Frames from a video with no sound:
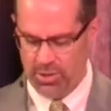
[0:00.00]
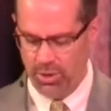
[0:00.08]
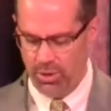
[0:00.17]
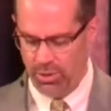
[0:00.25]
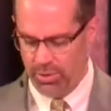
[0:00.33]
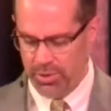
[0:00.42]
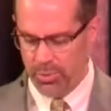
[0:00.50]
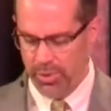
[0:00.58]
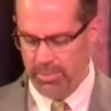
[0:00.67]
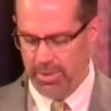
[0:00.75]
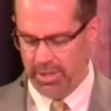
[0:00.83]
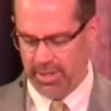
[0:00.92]
And so
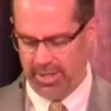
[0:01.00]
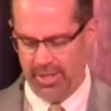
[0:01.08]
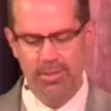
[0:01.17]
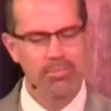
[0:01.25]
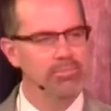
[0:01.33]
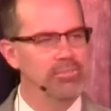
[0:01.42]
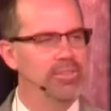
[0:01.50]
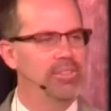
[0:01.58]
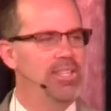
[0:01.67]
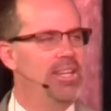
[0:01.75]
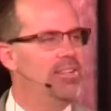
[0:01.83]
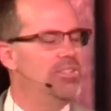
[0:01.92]
older women come,
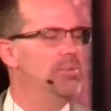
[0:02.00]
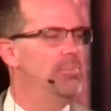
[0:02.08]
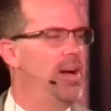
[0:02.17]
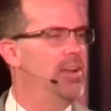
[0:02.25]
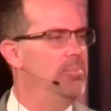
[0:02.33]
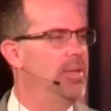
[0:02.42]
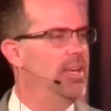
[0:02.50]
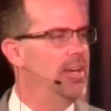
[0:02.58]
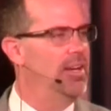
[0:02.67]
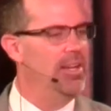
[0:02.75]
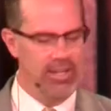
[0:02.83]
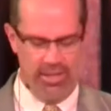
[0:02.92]
teach them how to be
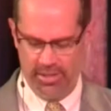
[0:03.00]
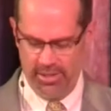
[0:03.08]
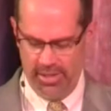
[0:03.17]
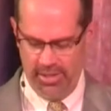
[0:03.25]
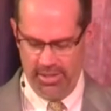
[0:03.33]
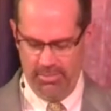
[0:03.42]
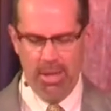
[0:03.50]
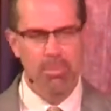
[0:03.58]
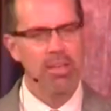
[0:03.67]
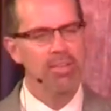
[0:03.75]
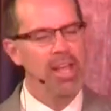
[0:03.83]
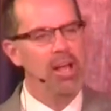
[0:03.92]
kind, maybe
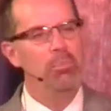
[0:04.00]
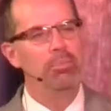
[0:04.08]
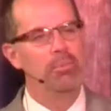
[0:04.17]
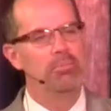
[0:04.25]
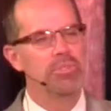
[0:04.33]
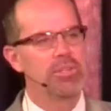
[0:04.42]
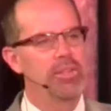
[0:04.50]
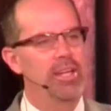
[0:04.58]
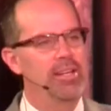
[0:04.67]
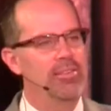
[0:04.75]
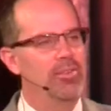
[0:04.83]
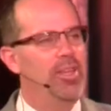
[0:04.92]
even help them so that
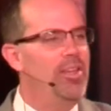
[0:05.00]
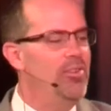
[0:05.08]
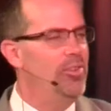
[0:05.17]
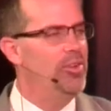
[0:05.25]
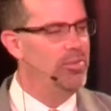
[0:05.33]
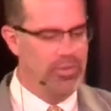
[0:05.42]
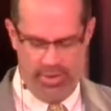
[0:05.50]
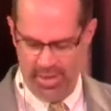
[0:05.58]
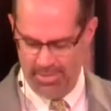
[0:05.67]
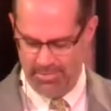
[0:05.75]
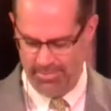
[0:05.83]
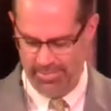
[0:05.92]
it's easier for
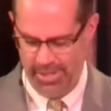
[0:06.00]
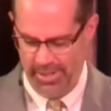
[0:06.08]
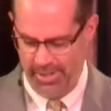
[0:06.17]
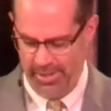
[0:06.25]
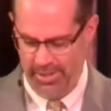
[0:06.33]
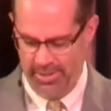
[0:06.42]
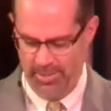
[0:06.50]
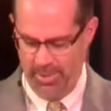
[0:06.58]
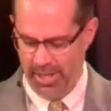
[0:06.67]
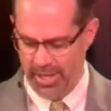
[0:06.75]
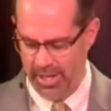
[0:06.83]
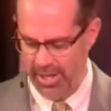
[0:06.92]
them to be
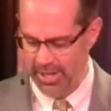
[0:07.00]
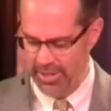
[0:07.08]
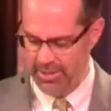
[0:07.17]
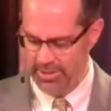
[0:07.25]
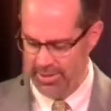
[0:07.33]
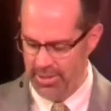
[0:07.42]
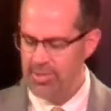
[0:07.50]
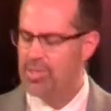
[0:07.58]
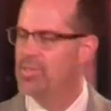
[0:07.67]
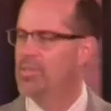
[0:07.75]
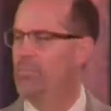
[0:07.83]
kind. This is the